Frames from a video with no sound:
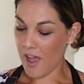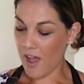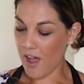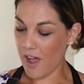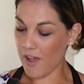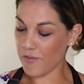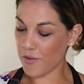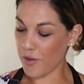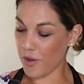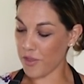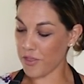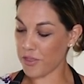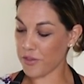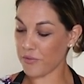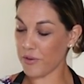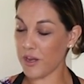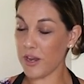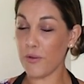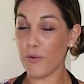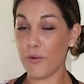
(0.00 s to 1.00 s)
I've got
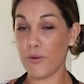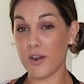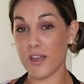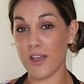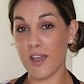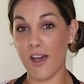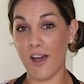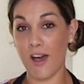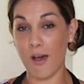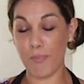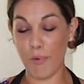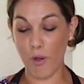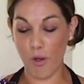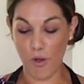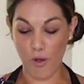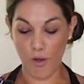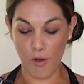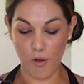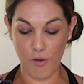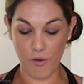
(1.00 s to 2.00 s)
3/4 cup
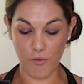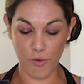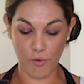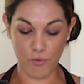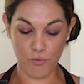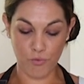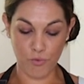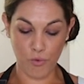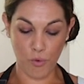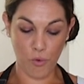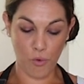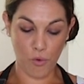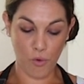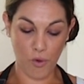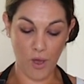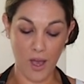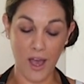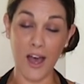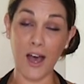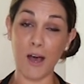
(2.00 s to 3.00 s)
of
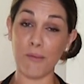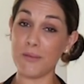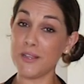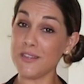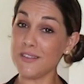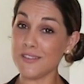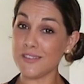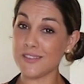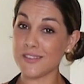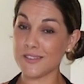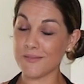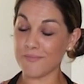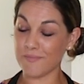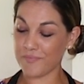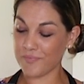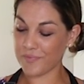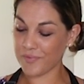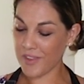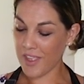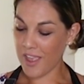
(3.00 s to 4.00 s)
raw almonds.
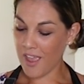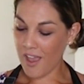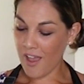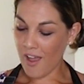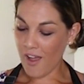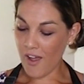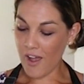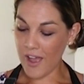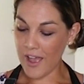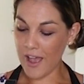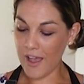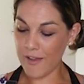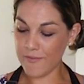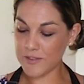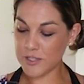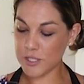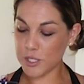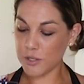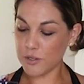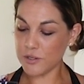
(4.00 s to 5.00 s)
I
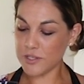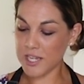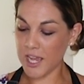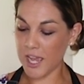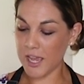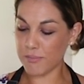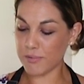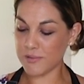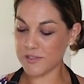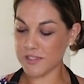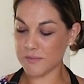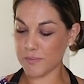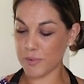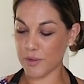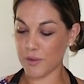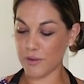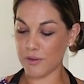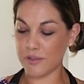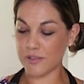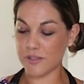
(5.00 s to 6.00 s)
have 2
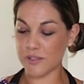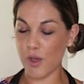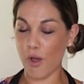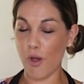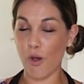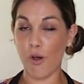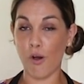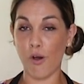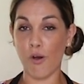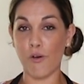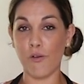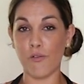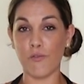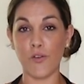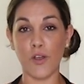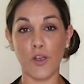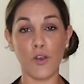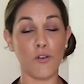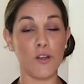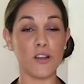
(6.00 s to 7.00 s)
tablespoons
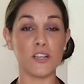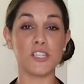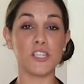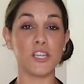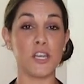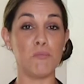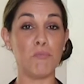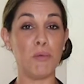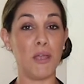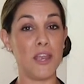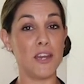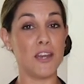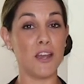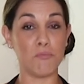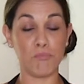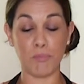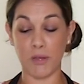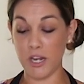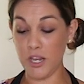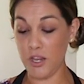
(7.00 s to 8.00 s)
of crunchy
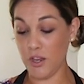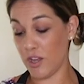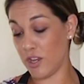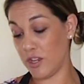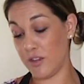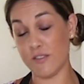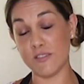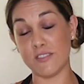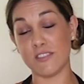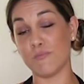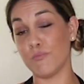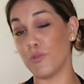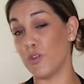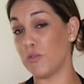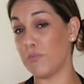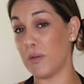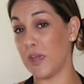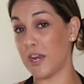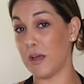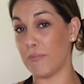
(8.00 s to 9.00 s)
peanut butter. You can use
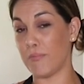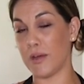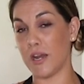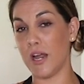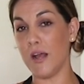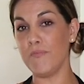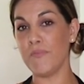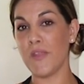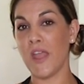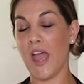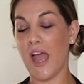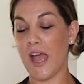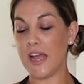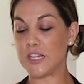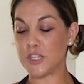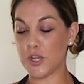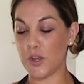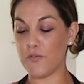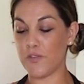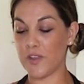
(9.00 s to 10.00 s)
smooth peanut butter.
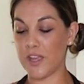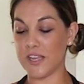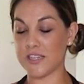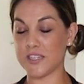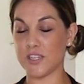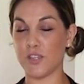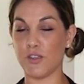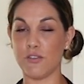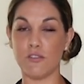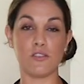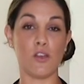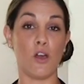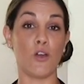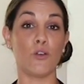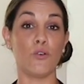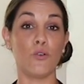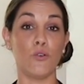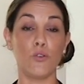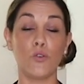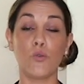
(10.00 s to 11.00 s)
And don't forget to use a
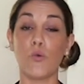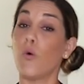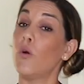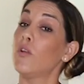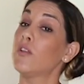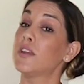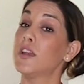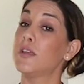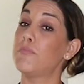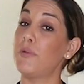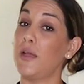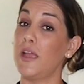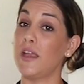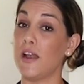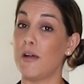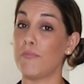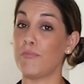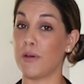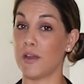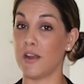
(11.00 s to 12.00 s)
good quality
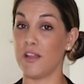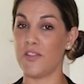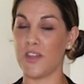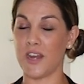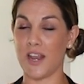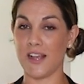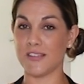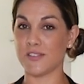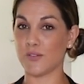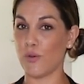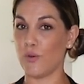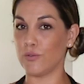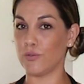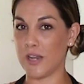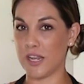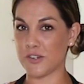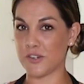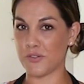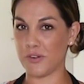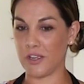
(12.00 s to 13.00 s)
peanut butter that has all
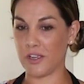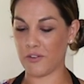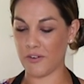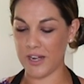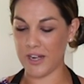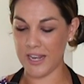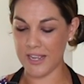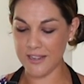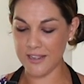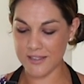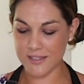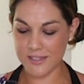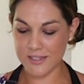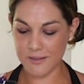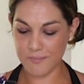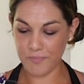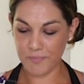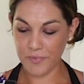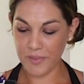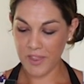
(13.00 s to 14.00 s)
natural
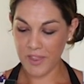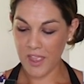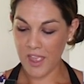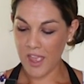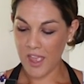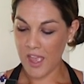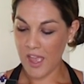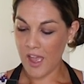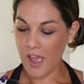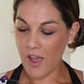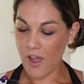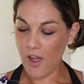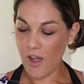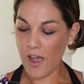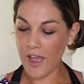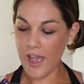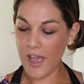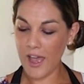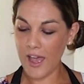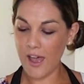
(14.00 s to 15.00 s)
ingredients.
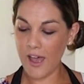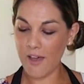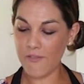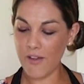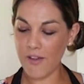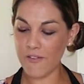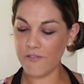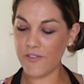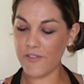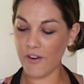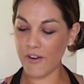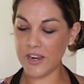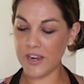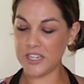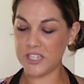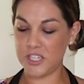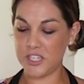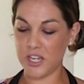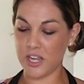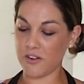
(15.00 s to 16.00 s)
I have a
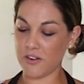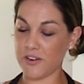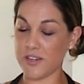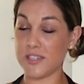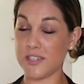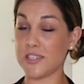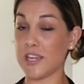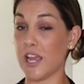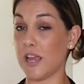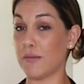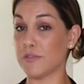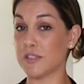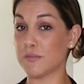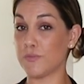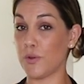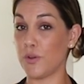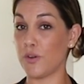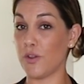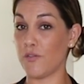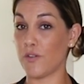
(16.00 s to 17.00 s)
very generous
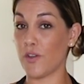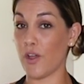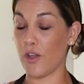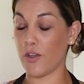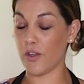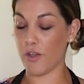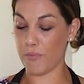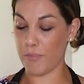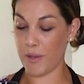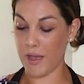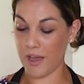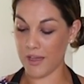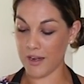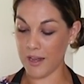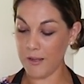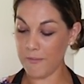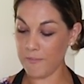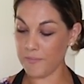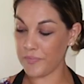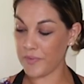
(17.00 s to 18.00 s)
tablespoon of cocoa
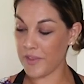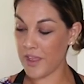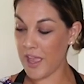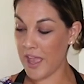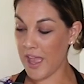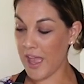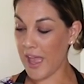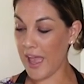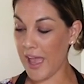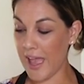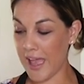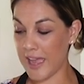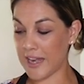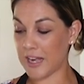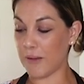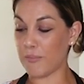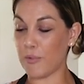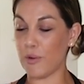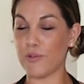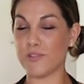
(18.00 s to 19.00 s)
powder. And
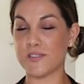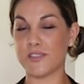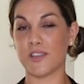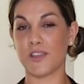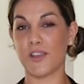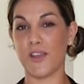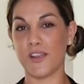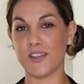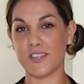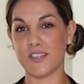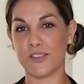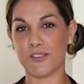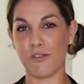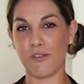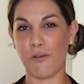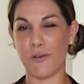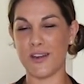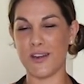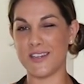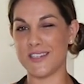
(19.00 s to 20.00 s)
I'm also going to
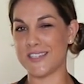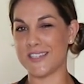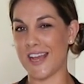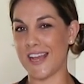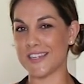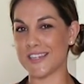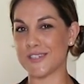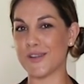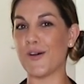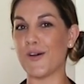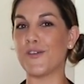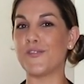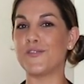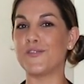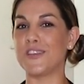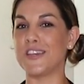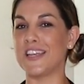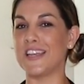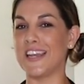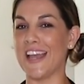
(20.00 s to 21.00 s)
throw in a dash of
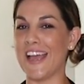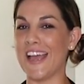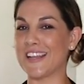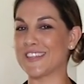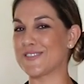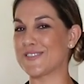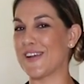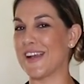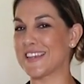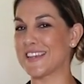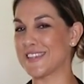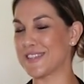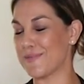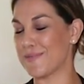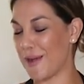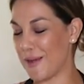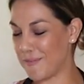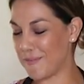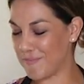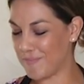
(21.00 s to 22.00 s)
vanilla extract as
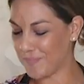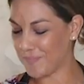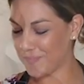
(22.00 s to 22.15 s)
well.